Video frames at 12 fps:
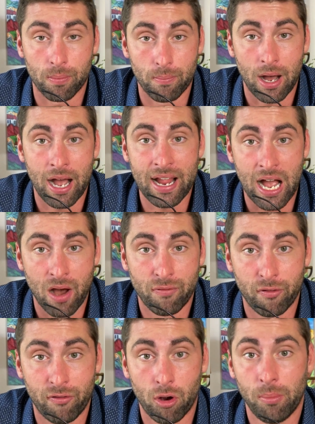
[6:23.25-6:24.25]
My Alpha
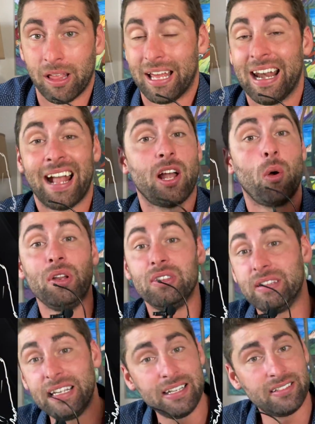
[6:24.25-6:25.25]
Formula, and I go in
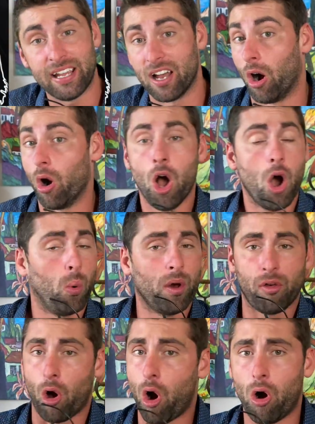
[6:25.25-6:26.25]
detail with
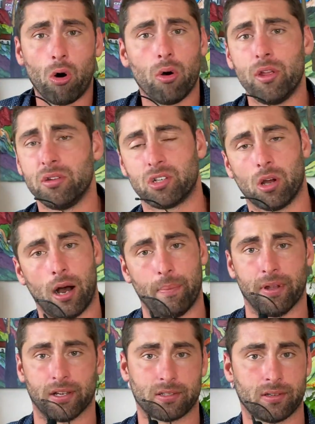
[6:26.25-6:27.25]
all of those
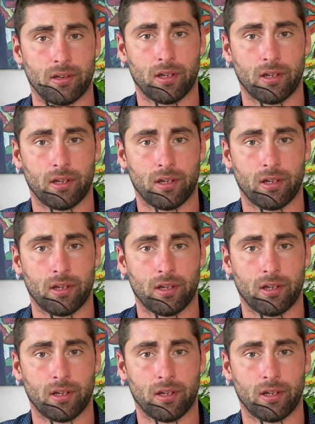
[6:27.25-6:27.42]
topics.